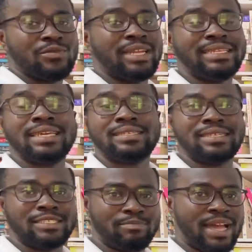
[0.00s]
the debt
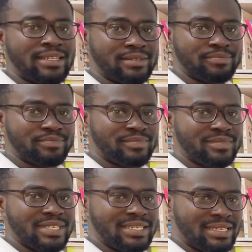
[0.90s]
is bad.
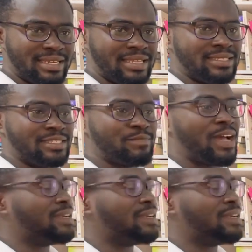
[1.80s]
The debt is bad.